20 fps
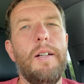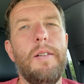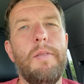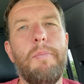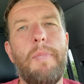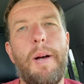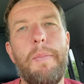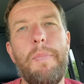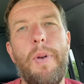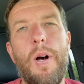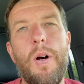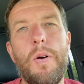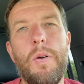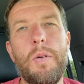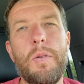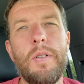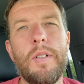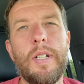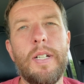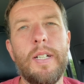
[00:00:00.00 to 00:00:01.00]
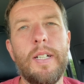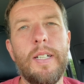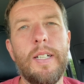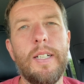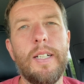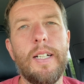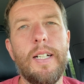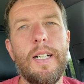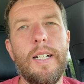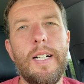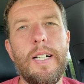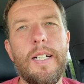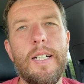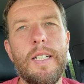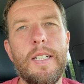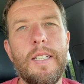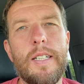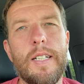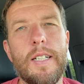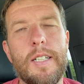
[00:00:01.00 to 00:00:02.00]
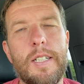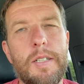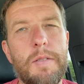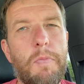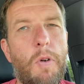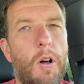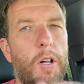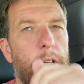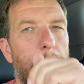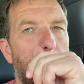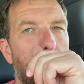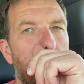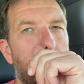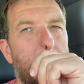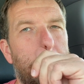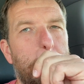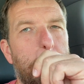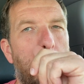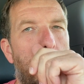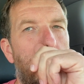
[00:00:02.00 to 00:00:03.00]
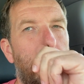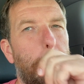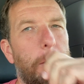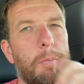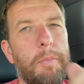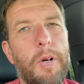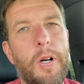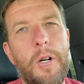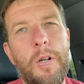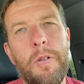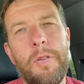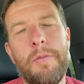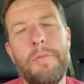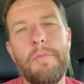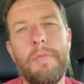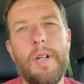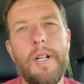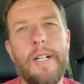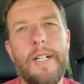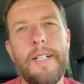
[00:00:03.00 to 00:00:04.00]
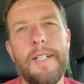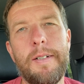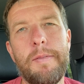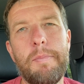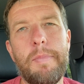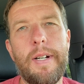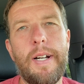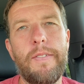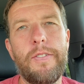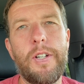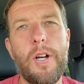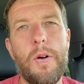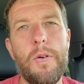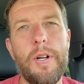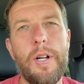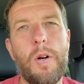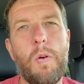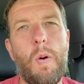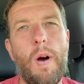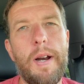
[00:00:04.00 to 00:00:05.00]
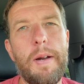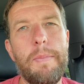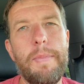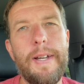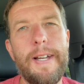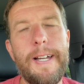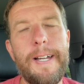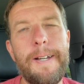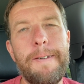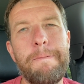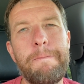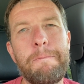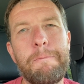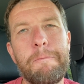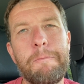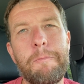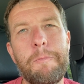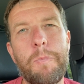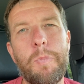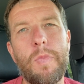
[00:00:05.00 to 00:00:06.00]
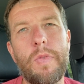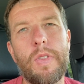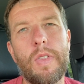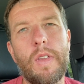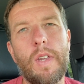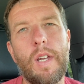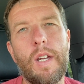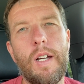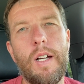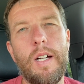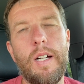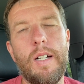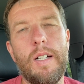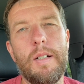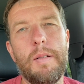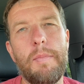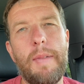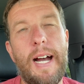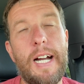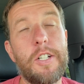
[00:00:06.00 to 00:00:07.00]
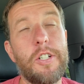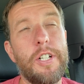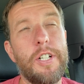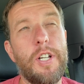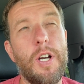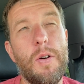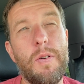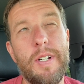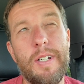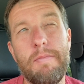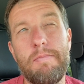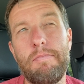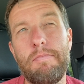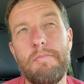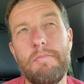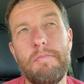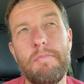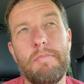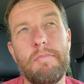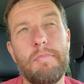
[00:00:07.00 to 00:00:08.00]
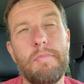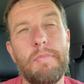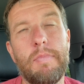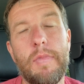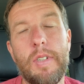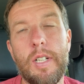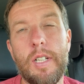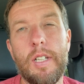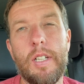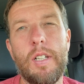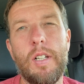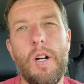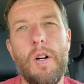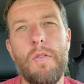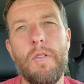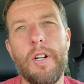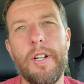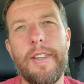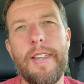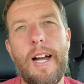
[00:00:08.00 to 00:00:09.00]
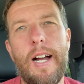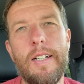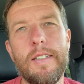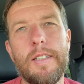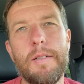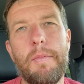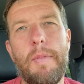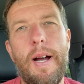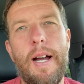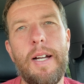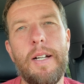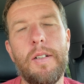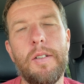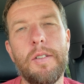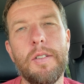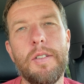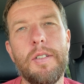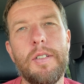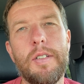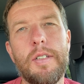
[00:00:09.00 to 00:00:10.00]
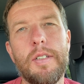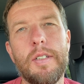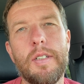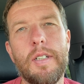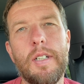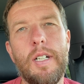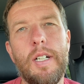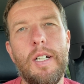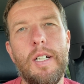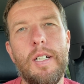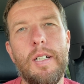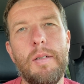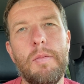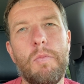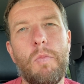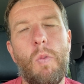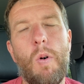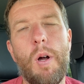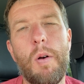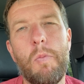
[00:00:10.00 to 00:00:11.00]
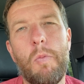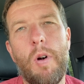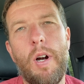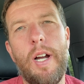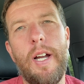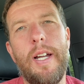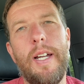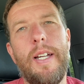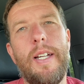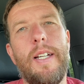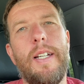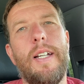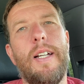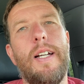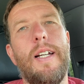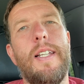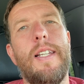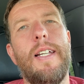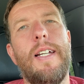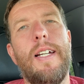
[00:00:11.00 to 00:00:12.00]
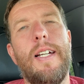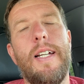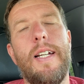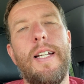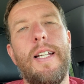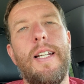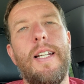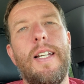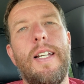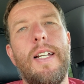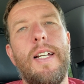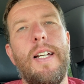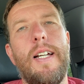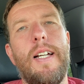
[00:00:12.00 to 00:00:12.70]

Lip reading: my boat. It's a smaller boat, but I've towed it quite a bit. Actually towed it over 1,000 miles one way, and then